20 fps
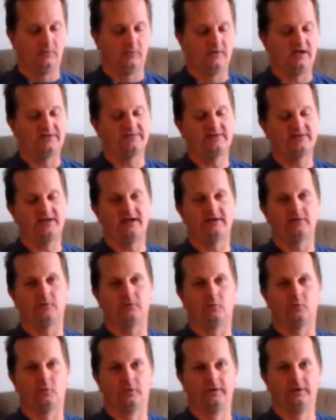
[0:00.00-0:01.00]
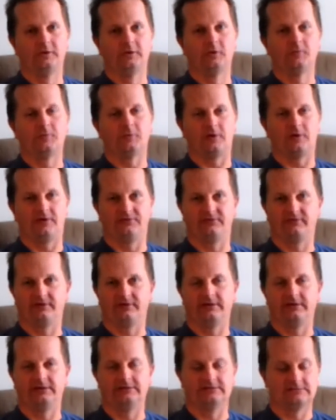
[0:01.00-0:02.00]
We haven't had a real
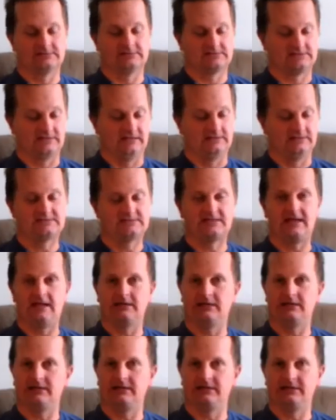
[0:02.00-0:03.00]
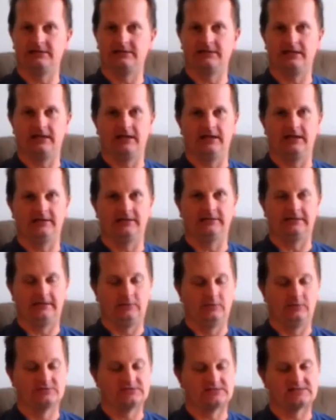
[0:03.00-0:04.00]
president since Kennedy, and
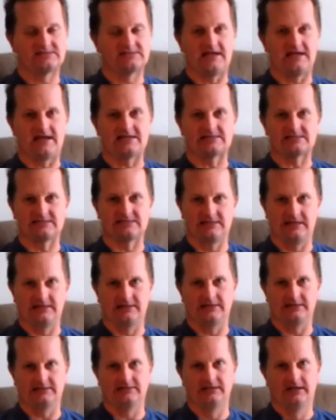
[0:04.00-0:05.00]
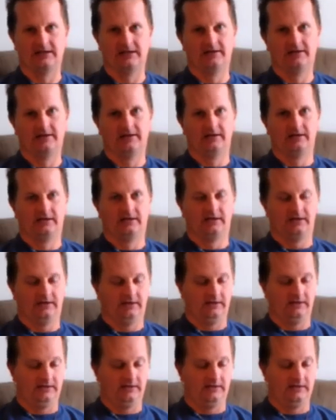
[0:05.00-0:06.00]
he was assassinated.
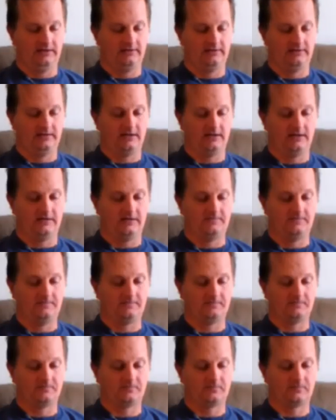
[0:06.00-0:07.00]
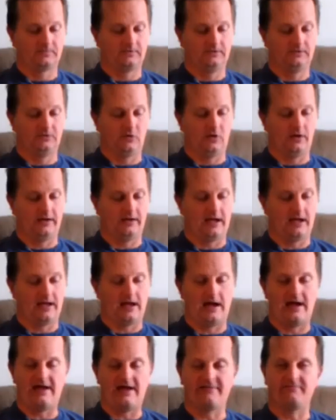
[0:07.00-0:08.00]
And, I
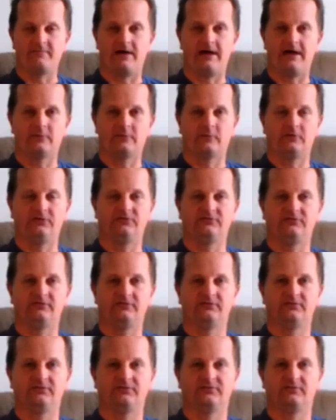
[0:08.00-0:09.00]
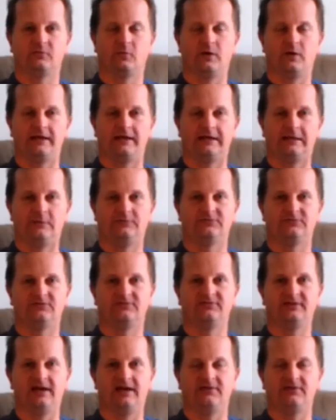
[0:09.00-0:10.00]
have my reasonings as to why he was
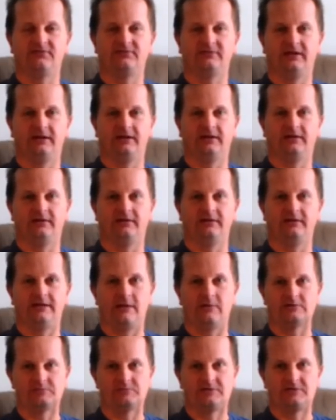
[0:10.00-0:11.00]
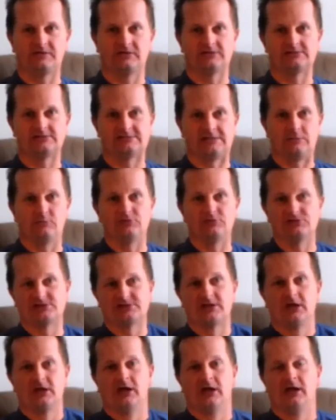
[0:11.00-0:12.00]
assassinated, and that was because he
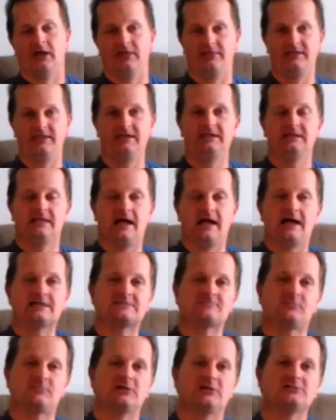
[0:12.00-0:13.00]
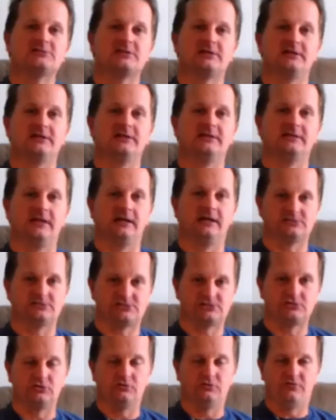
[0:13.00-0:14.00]
was the last president that
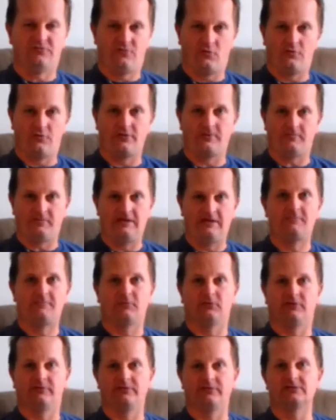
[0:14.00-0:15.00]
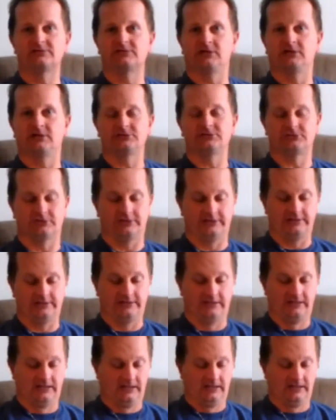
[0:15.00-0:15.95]
stood for the people of this country.